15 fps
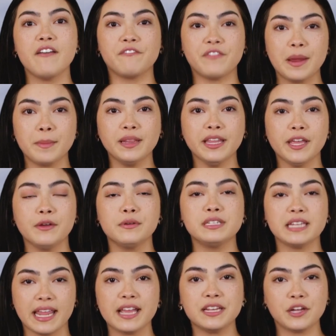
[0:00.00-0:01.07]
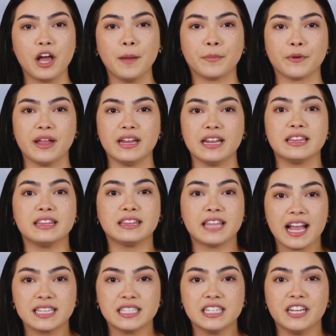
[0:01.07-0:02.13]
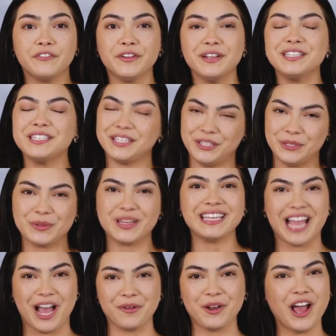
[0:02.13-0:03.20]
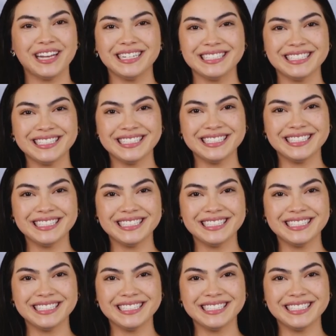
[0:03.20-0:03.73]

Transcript: Family owned and operated. That's the difference you can count on.